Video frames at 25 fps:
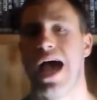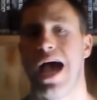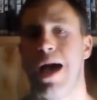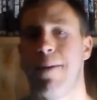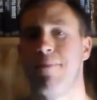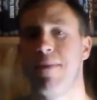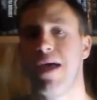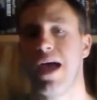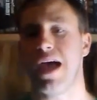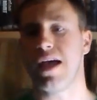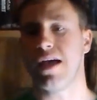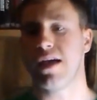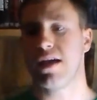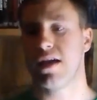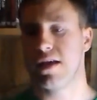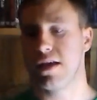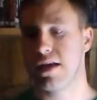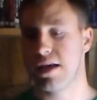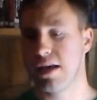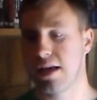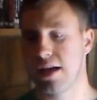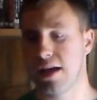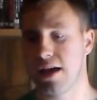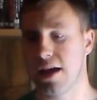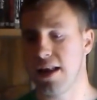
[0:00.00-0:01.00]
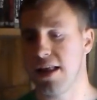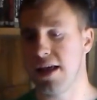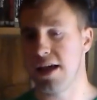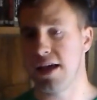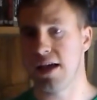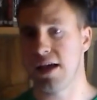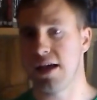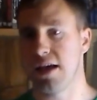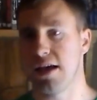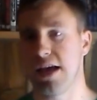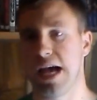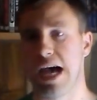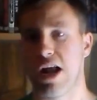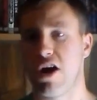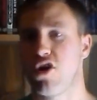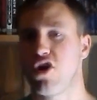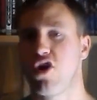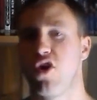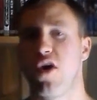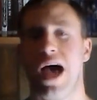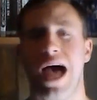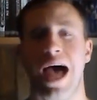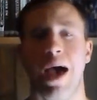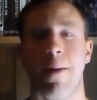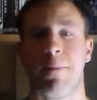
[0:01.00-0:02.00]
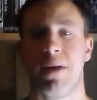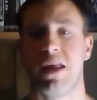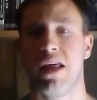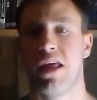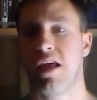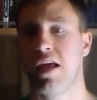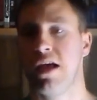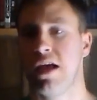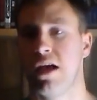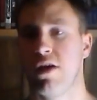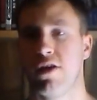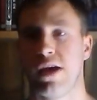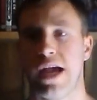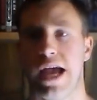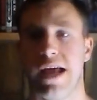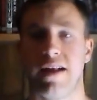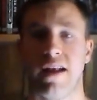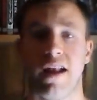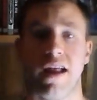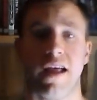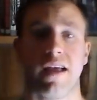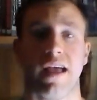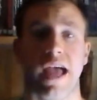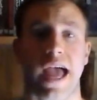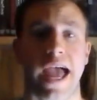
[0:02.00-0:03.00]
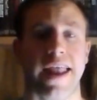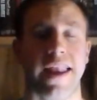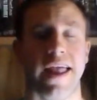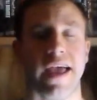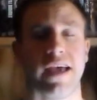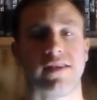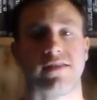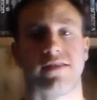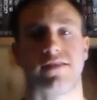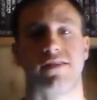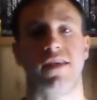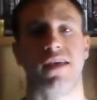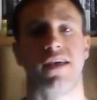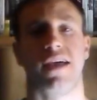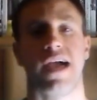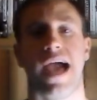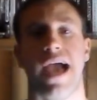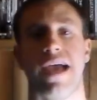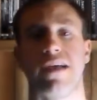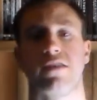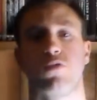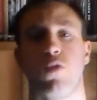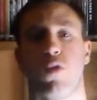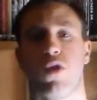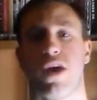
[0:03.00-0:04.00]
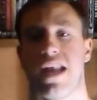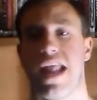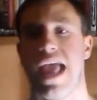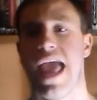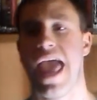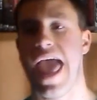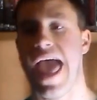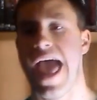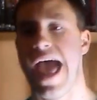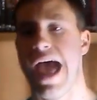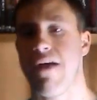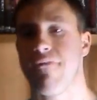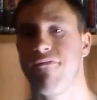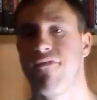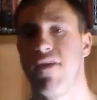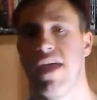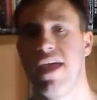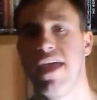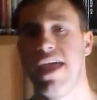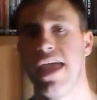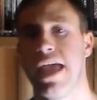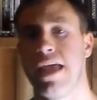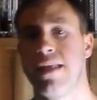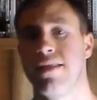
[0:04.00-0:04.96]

I'm not gonna I don't know how many NXT guys we're gonna have